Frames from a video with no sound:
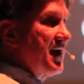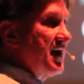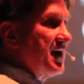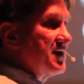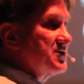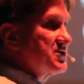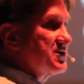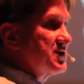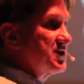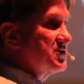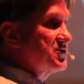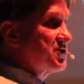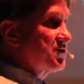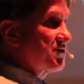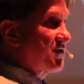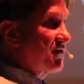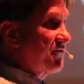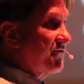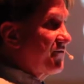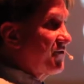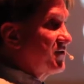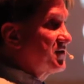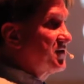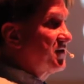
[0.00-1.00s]
Passage or
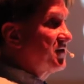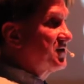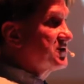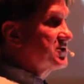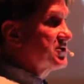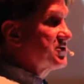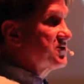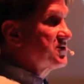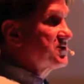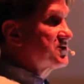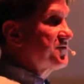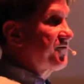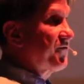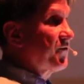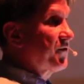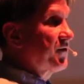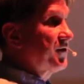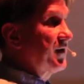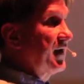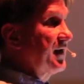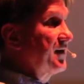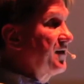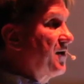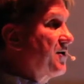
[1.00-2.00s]
the search
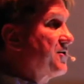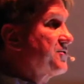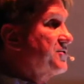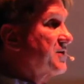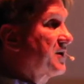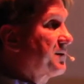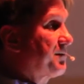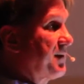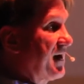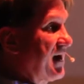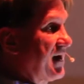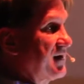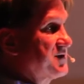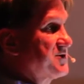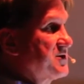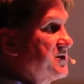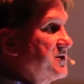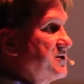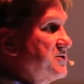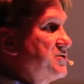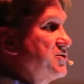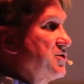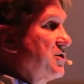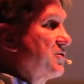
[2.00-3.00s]
for an Arctic
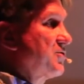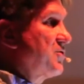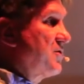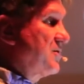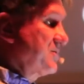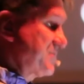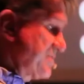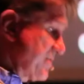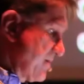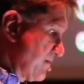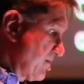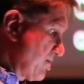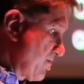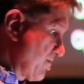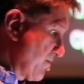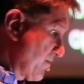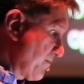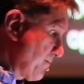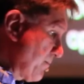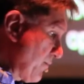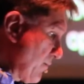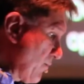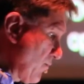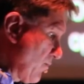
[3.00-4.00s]
Passage across the
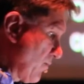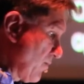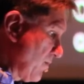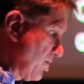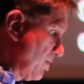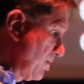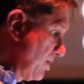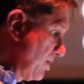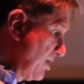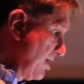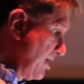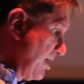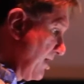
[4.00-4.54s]
North Pole,